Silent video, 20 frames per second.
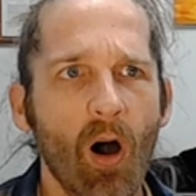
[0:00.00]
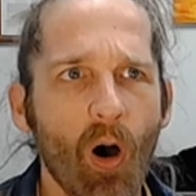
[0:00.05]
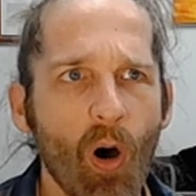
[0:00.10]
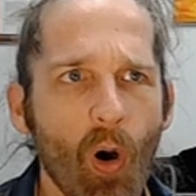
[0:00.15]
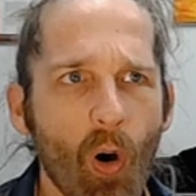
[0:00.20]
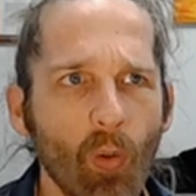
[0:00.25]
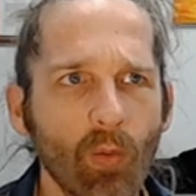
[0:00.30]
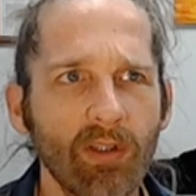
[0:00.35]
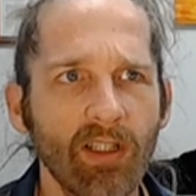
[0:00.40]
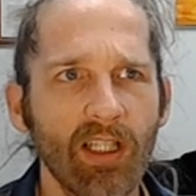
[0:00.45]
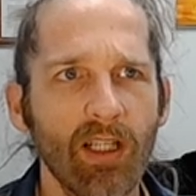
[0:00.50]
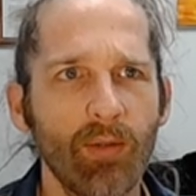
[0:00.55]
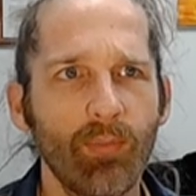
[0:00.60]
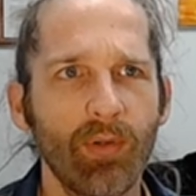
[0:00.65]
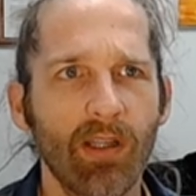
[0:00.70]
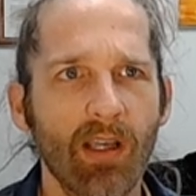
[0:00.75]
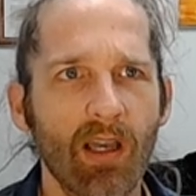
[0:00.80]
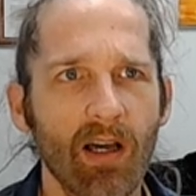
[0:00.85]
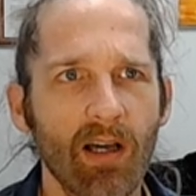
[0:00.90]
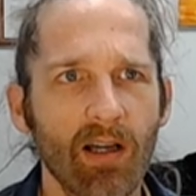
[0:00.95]
only
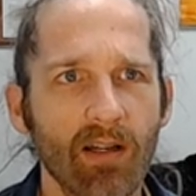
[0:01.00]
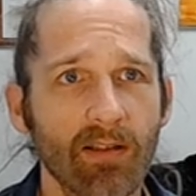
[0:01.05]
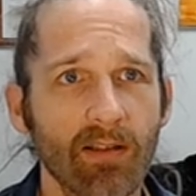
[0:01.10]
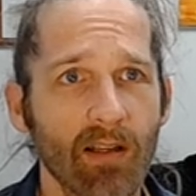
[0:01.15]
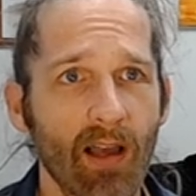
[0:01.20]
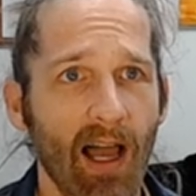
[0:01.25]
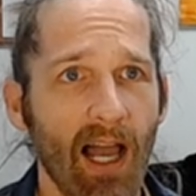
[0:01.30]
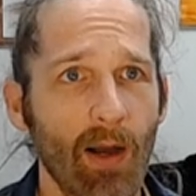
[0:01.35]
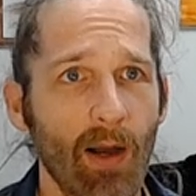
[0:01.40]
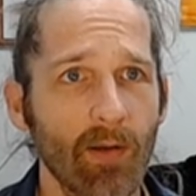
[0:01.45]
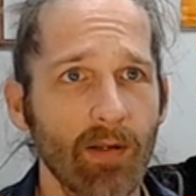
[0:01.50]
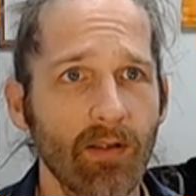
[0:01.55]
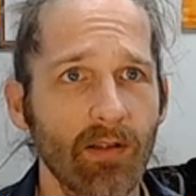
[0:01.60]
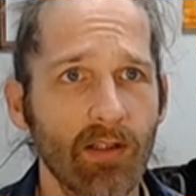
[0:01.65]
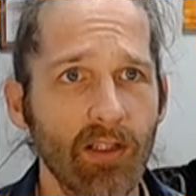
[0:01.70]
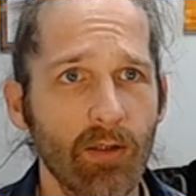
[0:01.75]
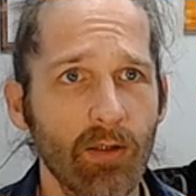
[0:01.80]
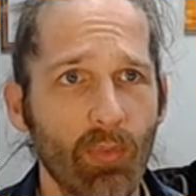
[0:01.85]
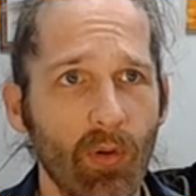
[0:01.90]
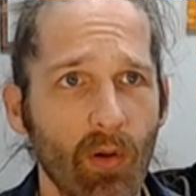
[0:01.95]
because I was
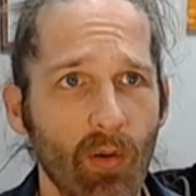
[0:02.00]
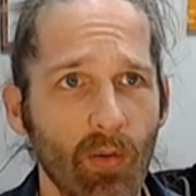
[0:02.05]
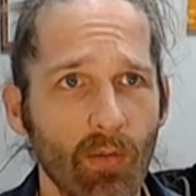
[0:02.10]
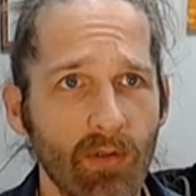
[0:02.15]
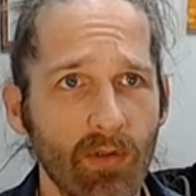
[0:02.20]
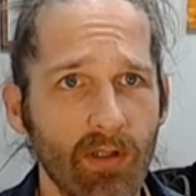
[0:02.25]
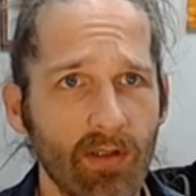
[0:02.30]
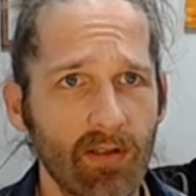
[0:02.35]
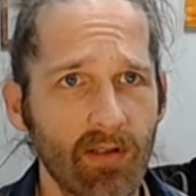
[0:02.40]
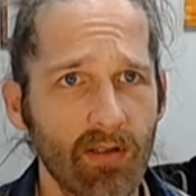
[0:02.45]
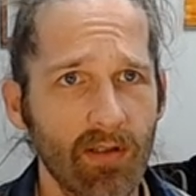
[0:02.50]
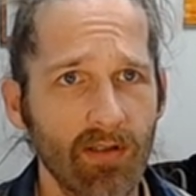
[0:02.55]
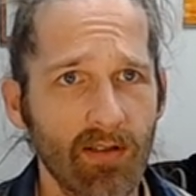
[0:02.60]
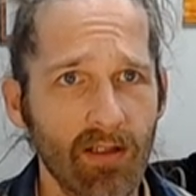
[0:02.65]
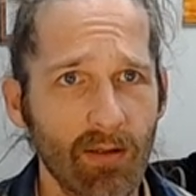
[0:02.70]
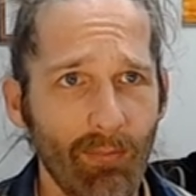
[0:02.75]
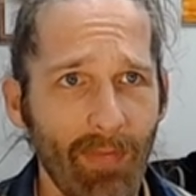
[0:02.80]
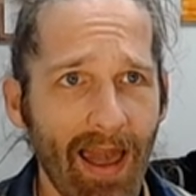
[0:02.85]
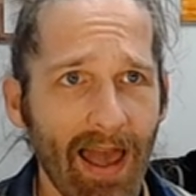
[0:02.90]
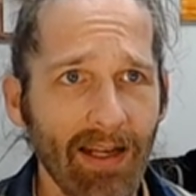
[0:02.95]
exposed
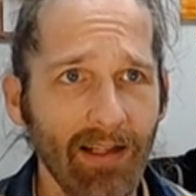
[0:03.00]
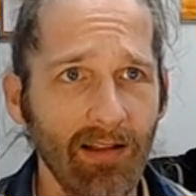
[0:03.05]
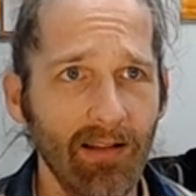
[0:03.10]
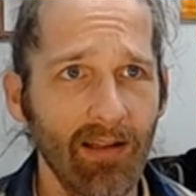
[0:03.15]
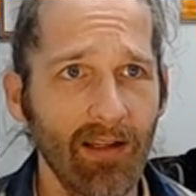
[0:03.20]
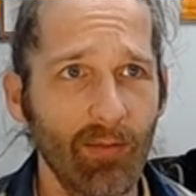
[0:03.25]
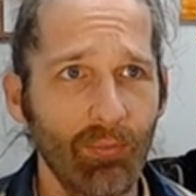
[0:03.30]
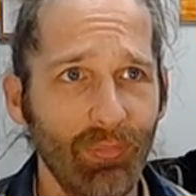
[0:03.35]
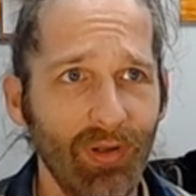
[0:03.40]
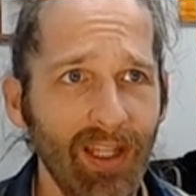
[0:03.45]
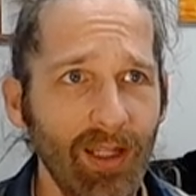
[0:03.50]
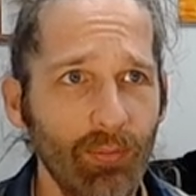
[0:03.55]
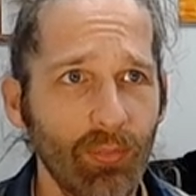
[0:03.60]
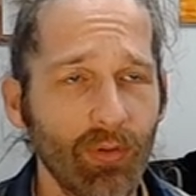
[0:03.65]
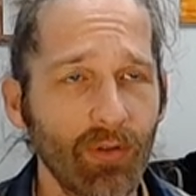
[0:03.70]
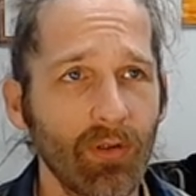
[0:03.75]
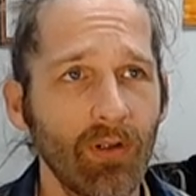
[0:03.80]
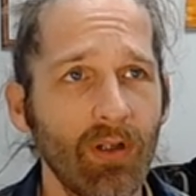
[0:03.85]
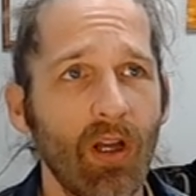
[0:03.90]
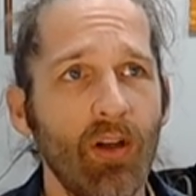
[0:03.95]
systematically to
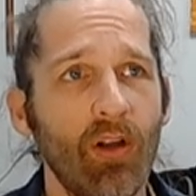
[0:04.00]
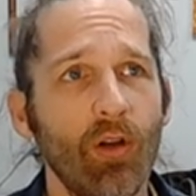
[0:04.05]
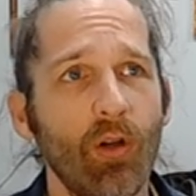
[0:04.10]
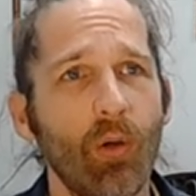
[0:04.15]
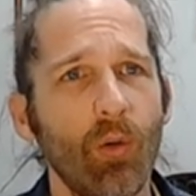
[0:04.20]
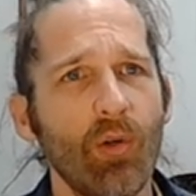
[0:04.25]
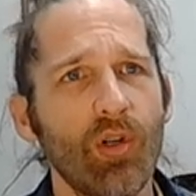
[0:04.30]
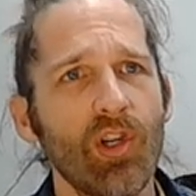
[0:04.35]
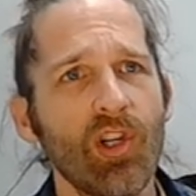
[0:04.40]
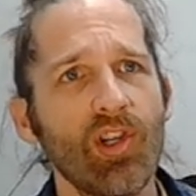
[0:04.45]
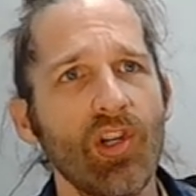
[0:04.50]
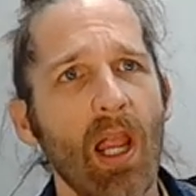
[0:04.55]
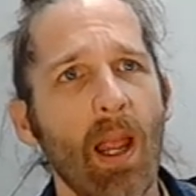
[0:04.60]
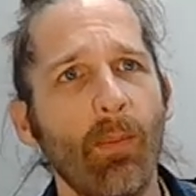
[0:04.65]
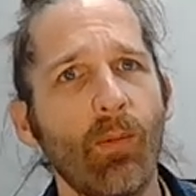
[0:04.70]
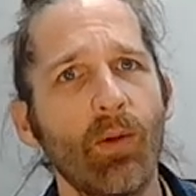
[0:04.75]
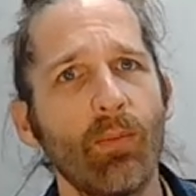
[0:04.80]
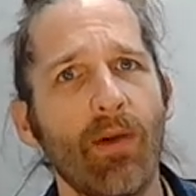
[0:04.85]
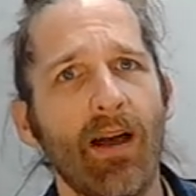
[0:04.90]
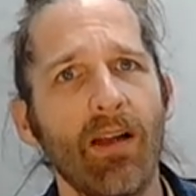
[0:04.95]
people who
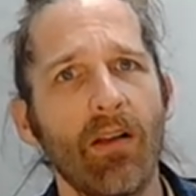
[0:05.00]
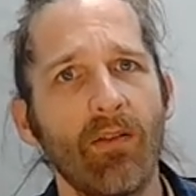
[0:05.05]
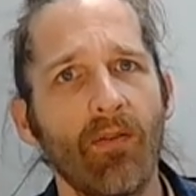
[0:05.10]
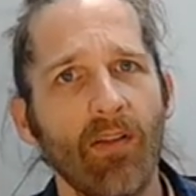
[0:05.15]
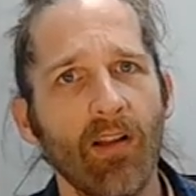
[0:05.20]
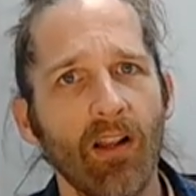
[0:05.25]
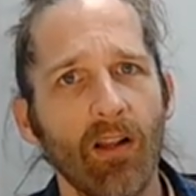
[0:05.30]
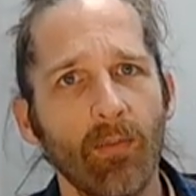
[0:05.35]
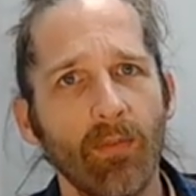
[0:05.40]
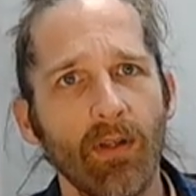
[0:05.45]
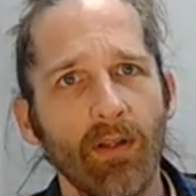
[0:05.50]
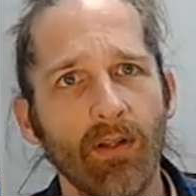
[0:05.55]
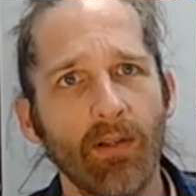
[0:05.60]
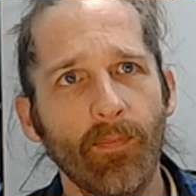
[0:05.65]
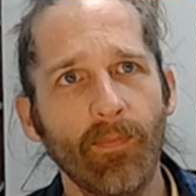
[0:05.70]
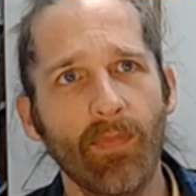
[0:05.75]
shaped my development